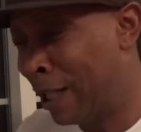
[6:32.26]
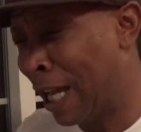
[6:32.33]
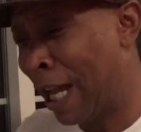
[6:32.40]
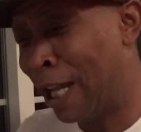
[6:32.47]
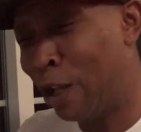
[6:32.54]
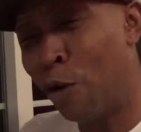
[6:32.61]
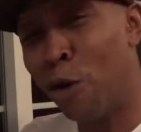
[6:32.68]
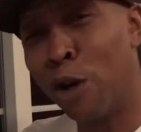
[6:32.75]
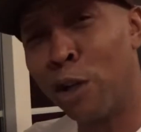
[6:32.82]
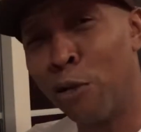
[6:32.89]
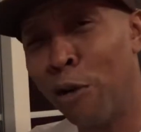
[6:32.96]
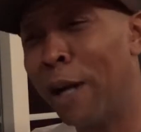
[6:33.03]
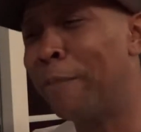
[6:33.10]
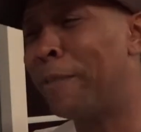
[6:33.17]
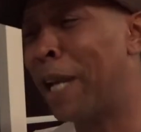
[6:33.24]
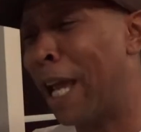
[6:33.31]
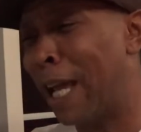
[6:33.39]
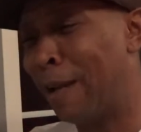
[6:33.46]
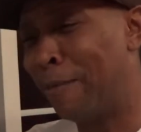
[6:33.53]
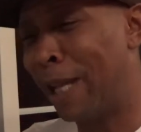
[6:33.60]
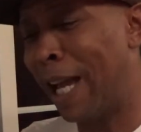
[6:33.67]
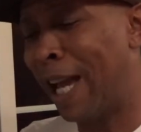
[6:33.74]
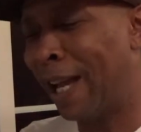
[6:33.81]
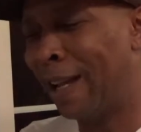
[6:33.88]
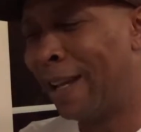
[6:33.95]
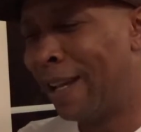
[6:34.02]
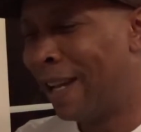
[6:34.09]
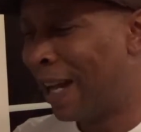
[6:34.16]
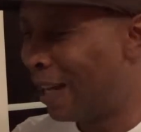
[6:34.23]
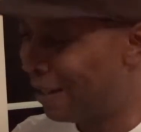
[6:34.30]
gave you a Crip name, Dad. I